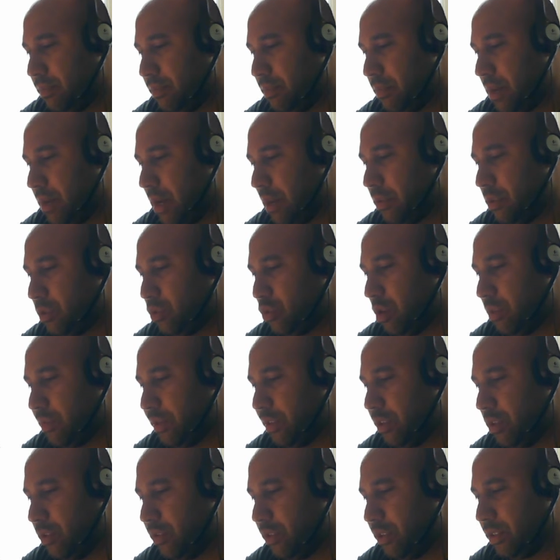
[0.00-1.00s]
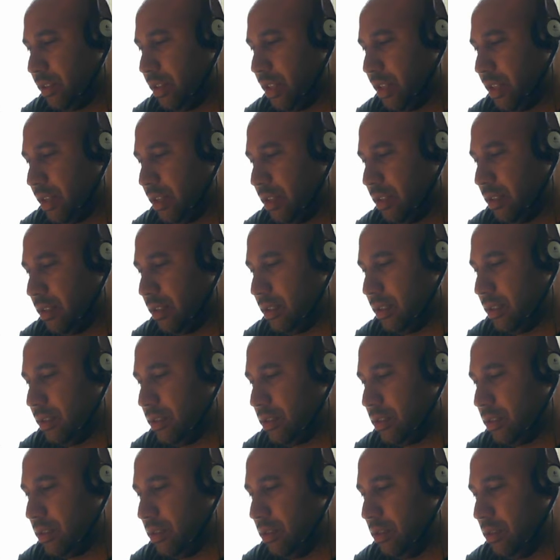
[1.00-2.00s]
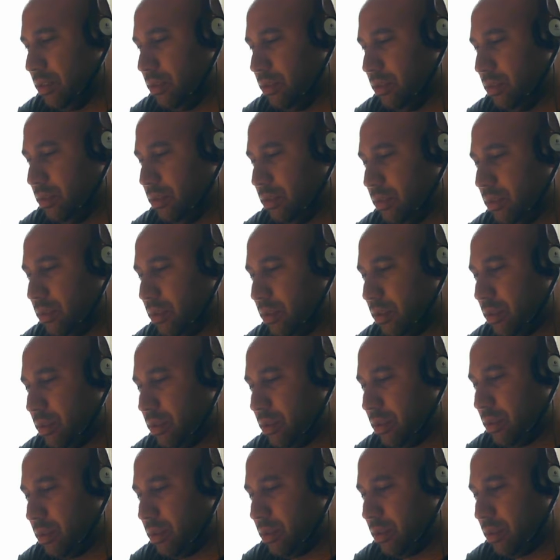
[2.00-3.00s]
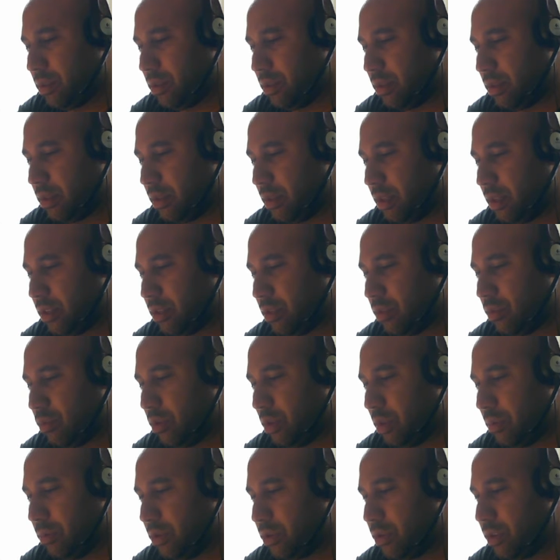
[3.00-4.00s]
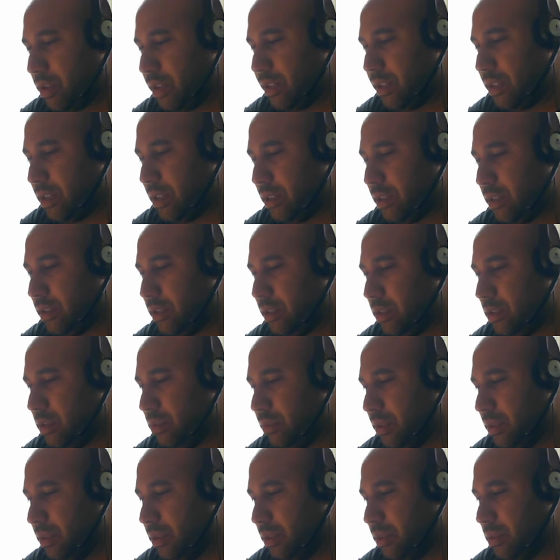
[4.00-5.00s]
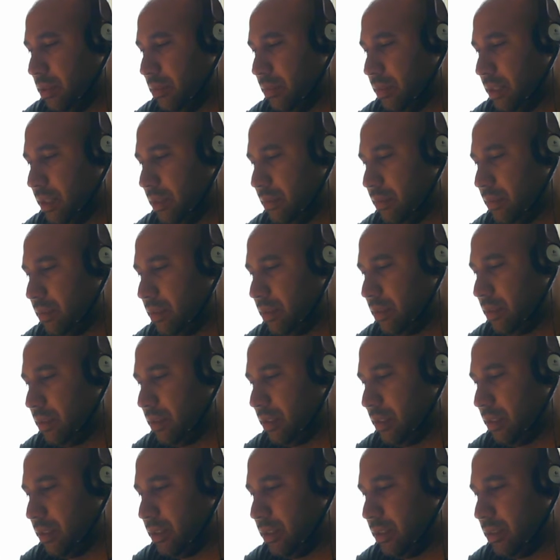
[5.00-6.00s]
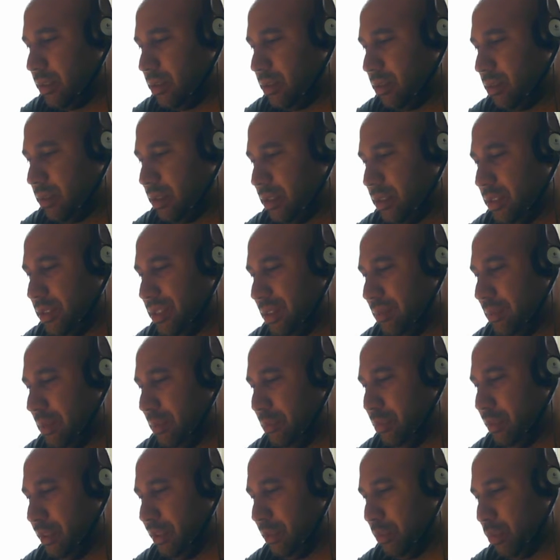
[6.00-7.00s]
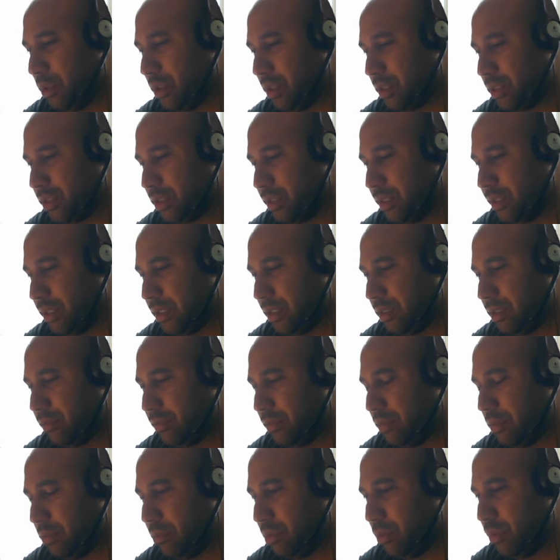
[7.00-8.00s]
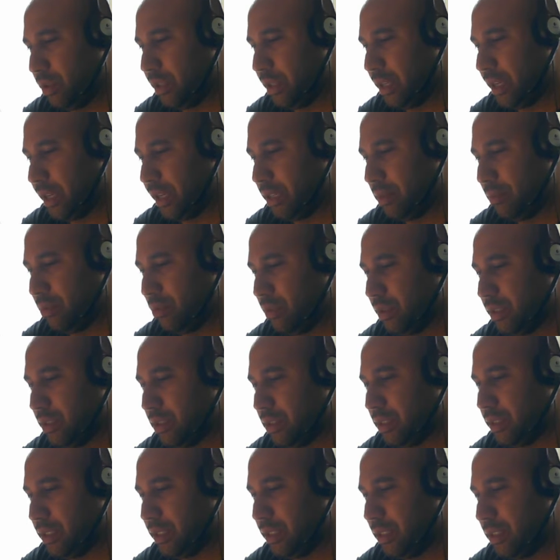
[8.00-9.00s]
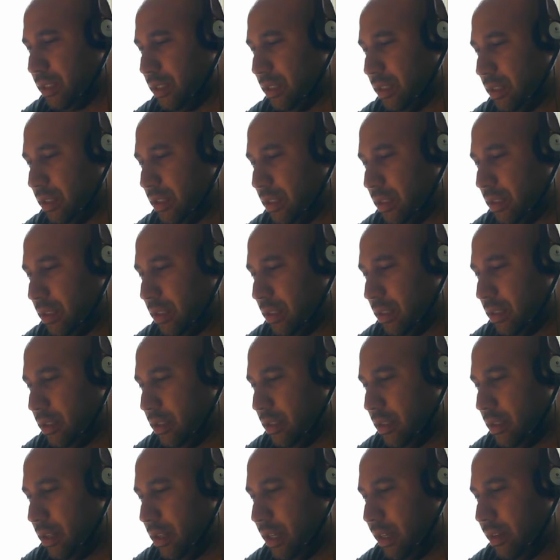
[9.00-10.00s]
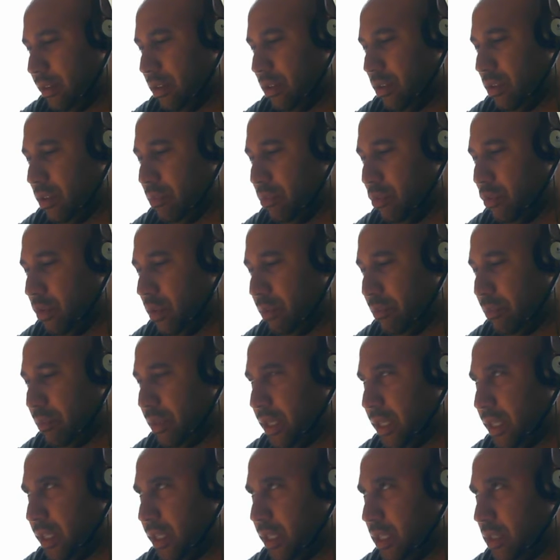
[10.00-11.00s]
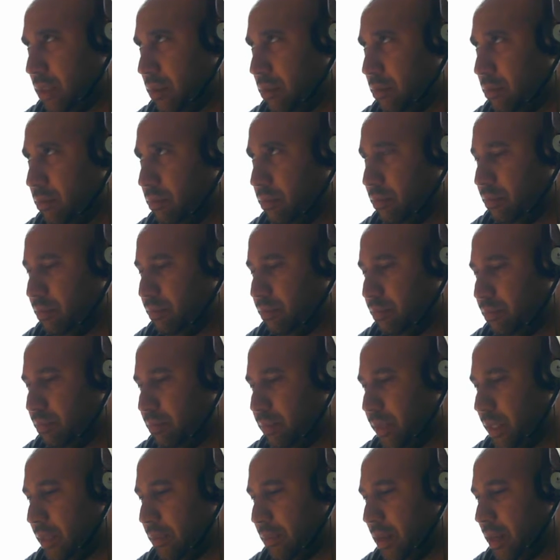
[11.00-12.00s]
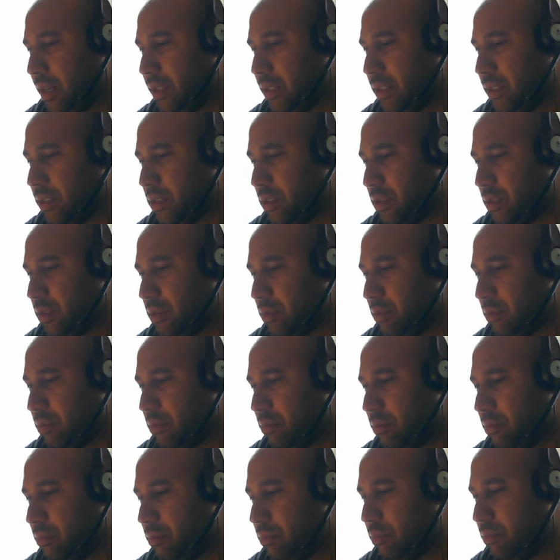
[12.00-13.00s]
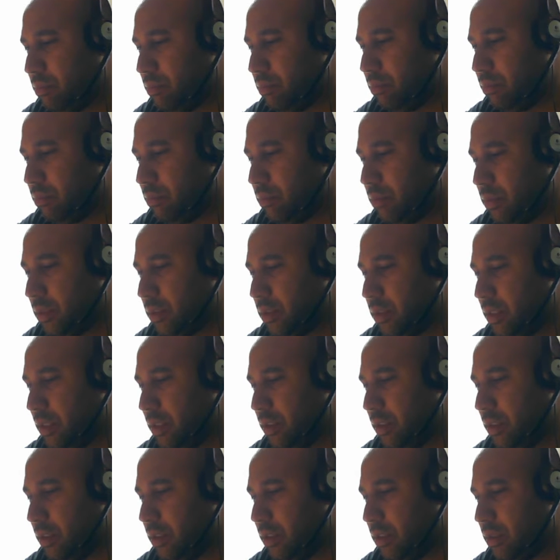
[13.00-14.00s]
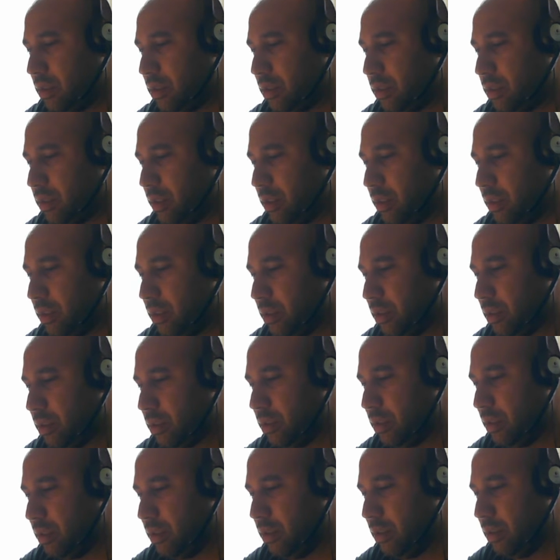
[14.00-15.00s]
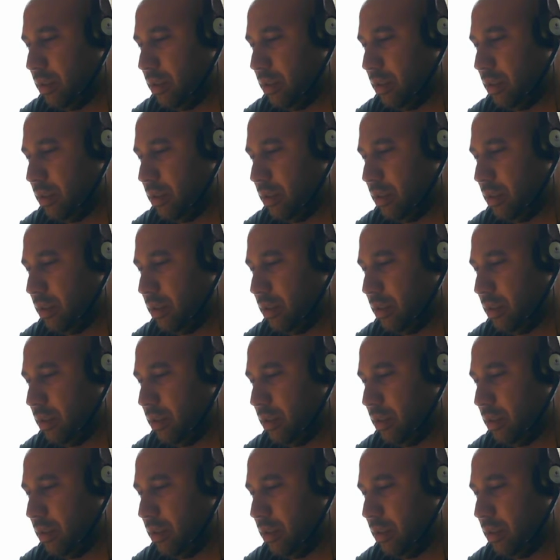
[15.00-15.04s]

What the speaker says: Bob doesn't want me to overthink it, and so that's what I'm trying not to do. But sometimes that's just how my brain works. To get from point A to point C, I have to go to point B, B minus, etc., etc., etc.